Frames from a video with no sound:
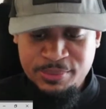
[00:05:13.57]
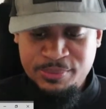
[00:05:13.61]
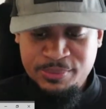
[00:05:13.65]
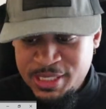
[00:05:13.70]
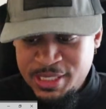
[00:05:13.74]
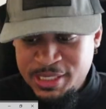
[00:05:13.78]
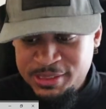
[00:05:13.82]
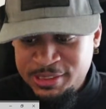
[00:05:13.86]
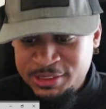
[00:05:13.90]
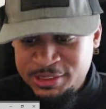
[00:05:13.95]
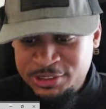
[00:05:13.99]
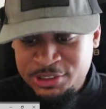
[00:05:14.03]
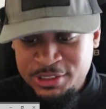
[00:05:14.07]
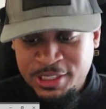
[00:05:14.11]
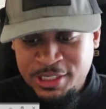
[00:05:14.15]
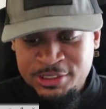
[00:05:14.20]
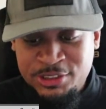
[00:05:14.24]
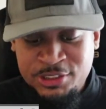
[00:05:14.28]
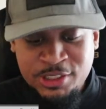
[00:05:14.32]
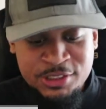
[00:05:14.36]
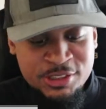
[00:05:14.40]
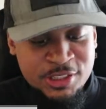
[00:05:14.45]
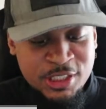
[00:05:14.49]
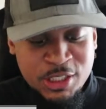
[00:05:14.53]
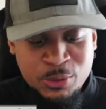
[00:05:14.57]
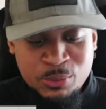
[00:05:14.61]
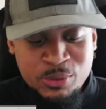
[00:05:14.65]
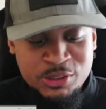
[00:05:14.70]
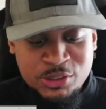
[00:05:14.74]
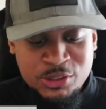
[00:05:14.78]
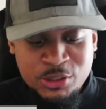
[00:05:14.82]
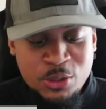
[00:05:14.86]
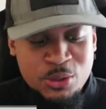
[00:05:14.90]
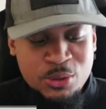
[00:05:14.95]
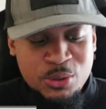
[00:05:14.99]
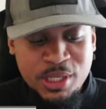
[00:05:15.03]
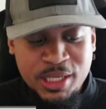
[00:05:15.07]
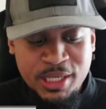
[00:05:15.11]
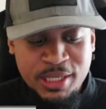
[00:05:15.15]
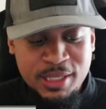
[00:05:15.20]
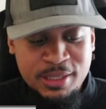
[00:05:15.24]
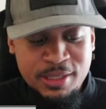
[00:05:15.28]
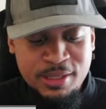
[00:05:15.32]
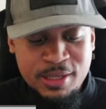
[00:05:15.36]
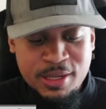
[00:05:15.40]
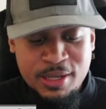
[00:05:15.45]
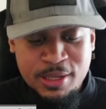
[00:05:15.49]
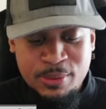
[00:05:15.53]
because it's just going to result
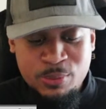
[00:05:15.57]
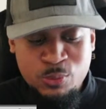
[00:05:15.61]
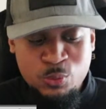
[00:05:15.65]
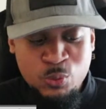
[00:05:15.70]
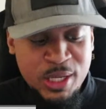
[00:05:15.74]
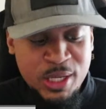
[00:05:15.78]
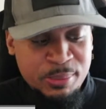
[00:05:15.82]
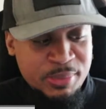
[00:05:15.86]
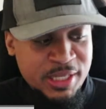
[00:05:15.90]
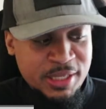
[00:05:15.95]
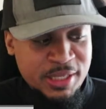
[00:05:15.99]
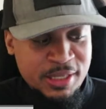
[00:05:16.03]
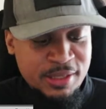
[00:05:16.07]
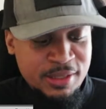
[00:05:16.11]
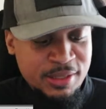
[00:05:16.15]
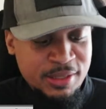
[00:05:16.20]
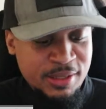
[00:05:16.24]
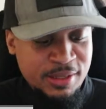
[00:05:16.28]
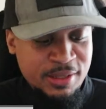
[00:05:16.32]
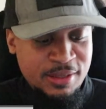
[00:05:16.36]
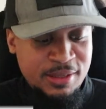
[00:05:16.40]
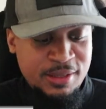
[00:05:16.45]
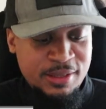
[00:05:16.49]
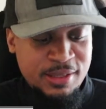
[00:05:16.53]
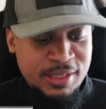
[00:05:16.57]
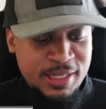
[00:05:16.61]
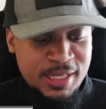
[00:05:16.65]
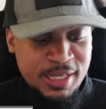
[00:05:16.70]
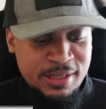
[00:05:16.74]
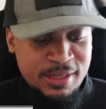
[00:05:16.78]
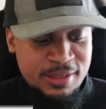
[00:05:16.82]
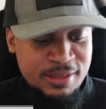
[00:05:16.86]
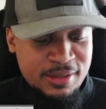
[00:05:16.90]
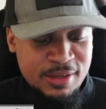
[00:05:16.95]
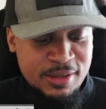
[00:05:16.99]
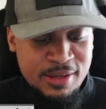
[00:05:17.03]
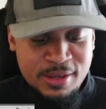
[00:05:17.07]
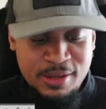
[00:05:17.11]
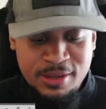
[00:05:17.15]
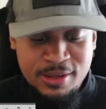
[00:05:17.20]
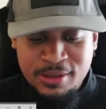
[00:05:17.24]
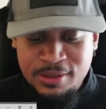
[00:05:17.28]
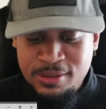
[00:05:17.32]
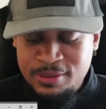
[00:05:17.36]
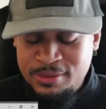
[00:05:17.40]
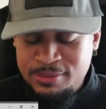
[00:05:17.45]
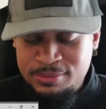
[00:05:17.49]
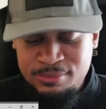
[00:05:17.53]
in women getting men
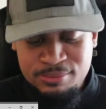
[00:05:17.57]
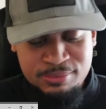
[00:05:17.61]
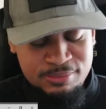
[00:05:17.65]
are